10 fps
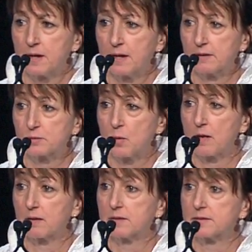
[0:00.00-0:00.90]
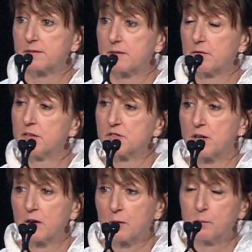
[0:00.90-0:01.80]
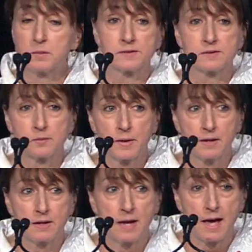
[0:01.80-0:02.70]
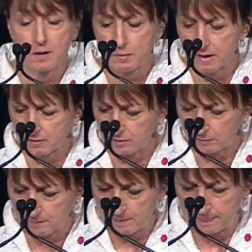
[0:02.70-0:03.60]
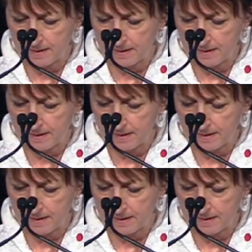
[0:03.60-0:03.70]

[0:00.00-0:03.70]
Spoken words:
as well as a visionary businessman, Adam Engel.